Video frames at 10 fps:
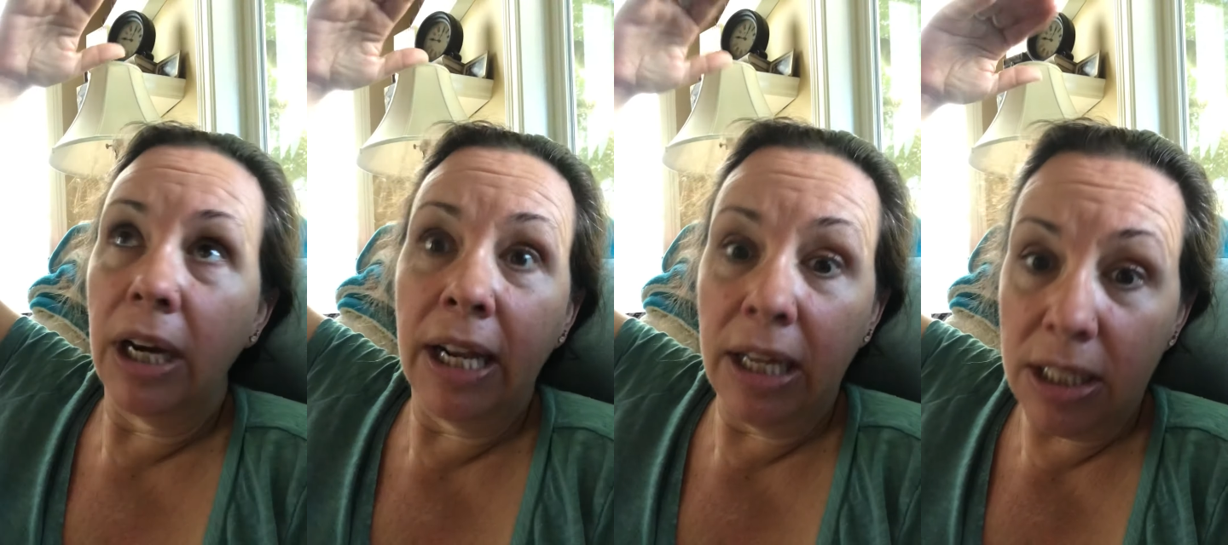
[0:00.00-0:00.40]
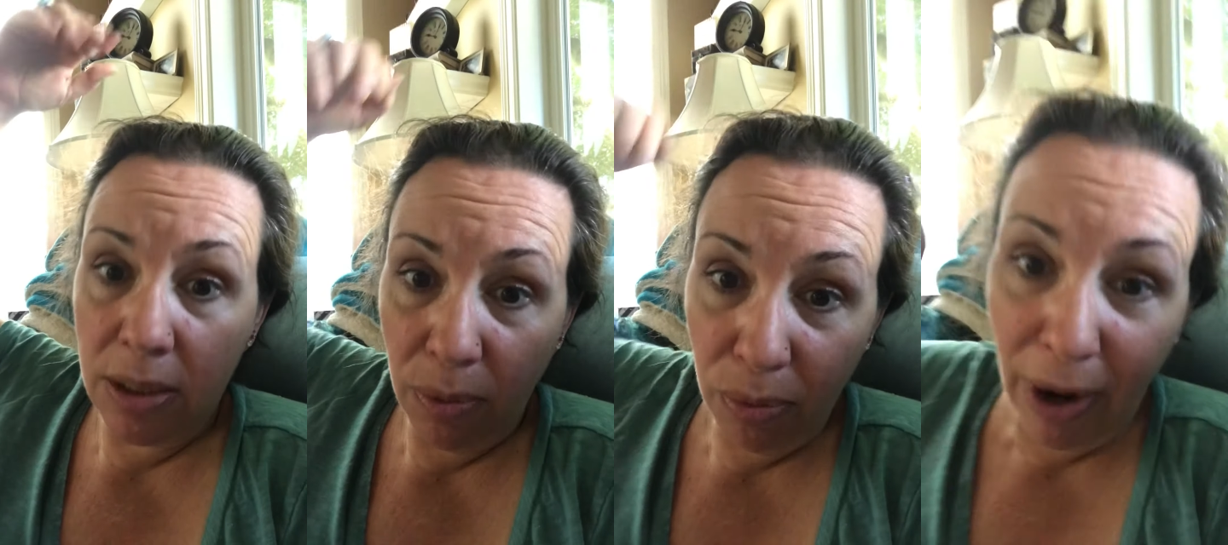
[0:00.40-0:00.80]
It is
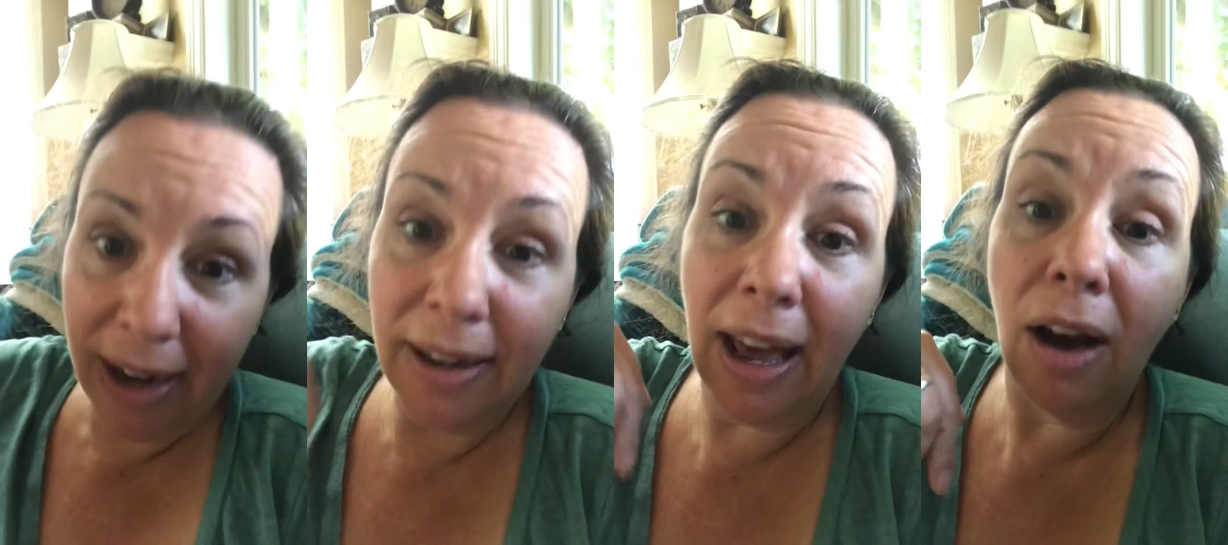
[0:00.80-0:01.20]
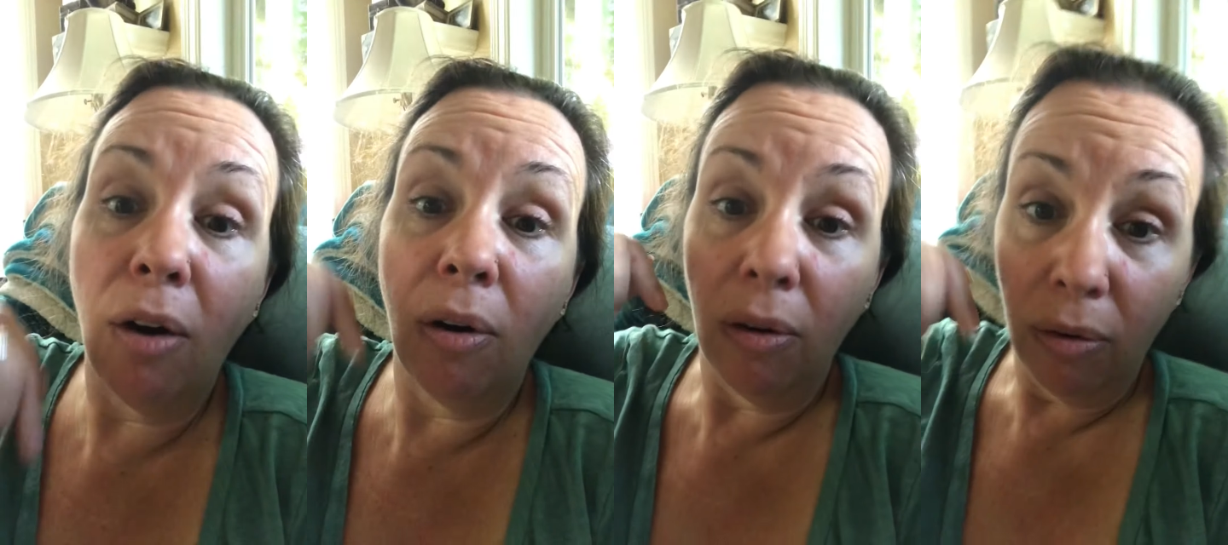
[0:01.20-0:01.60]
right
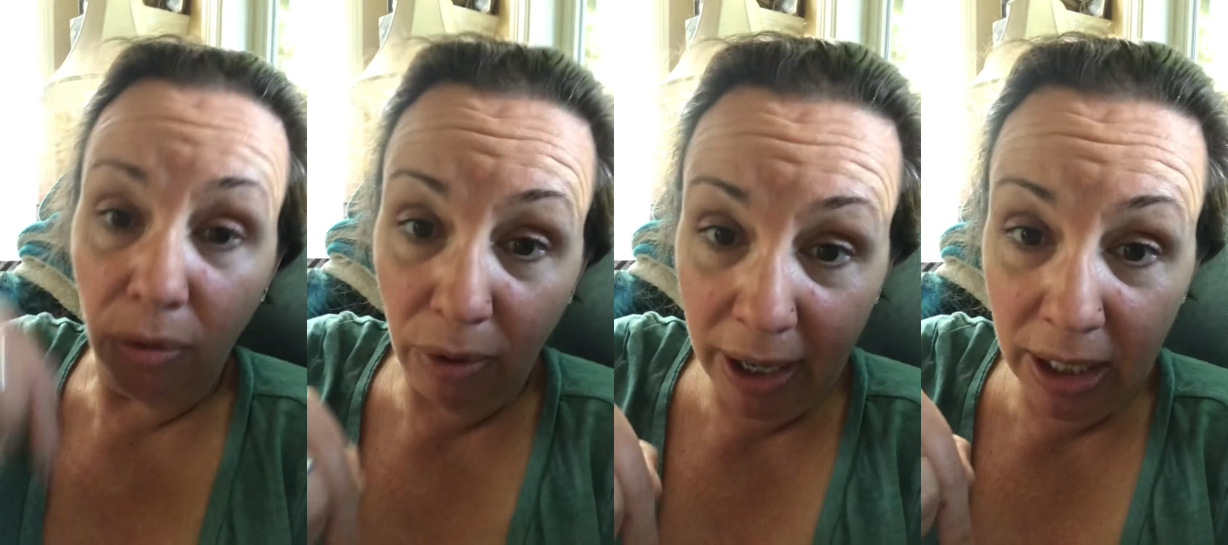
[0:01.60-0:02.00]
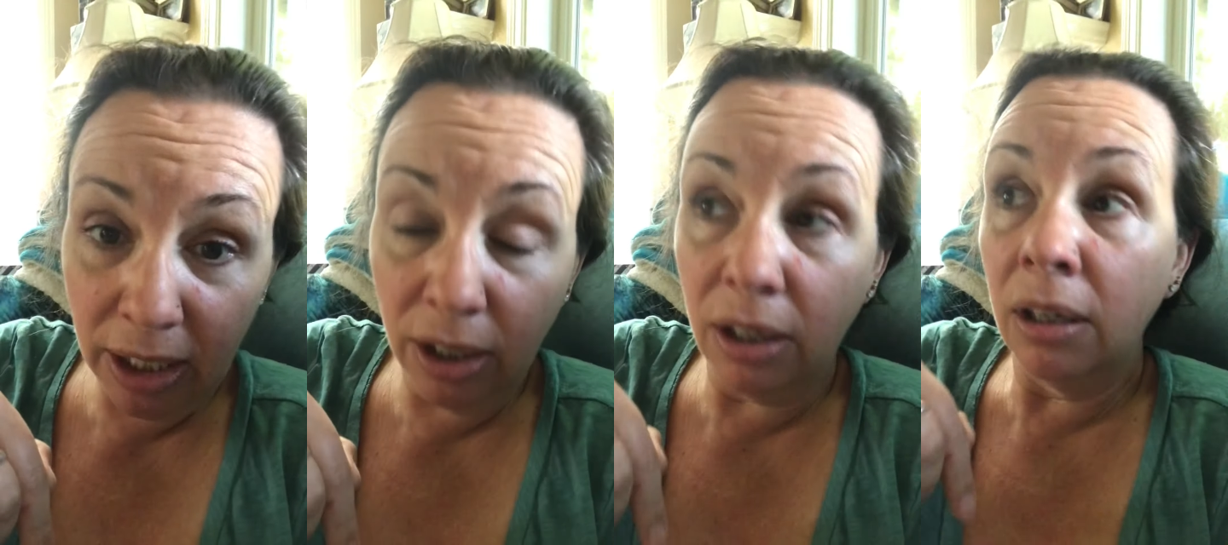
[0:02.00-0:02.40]
now, right
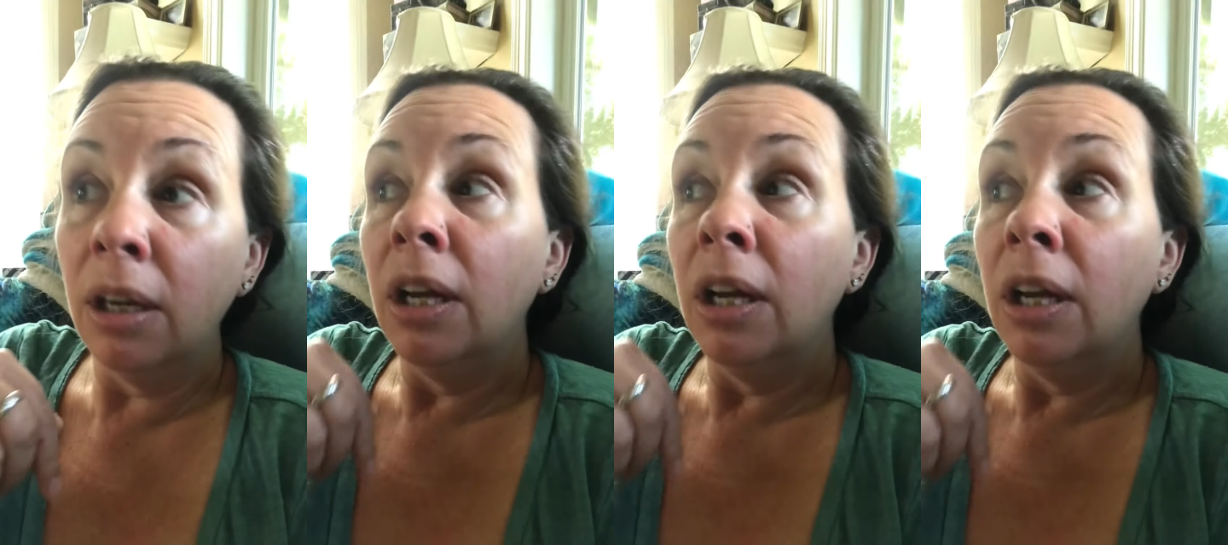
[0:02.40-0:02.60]
here